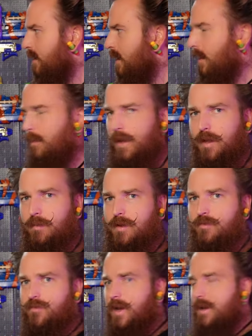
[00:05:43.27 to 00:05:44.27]
I'm a little bit
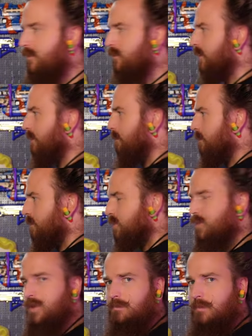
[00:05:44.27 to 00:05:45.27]
afraid of the
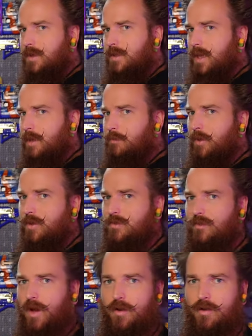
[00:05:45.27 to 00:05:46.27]
shooting my target box
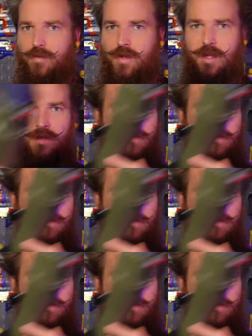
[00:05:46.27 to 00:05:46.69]
right over here.